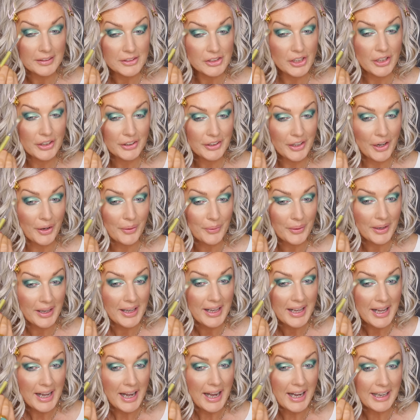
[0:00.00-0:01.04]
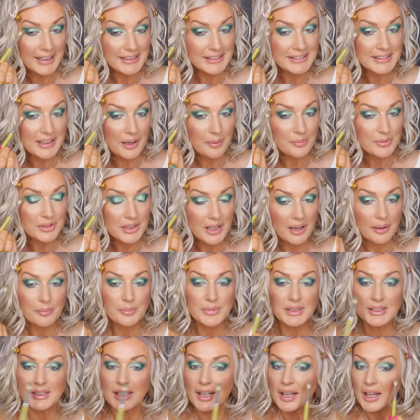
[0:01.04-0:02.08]
Do you know, I
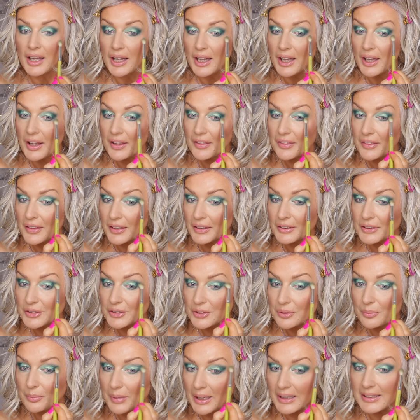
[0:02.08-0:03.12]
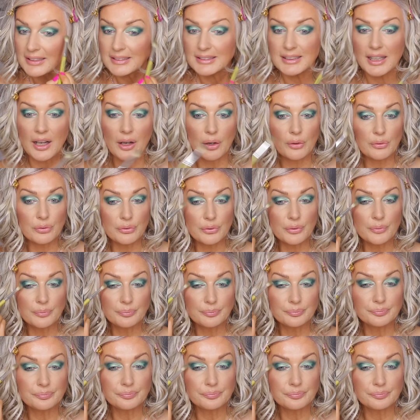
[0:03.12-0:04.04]
sometimes think to myself,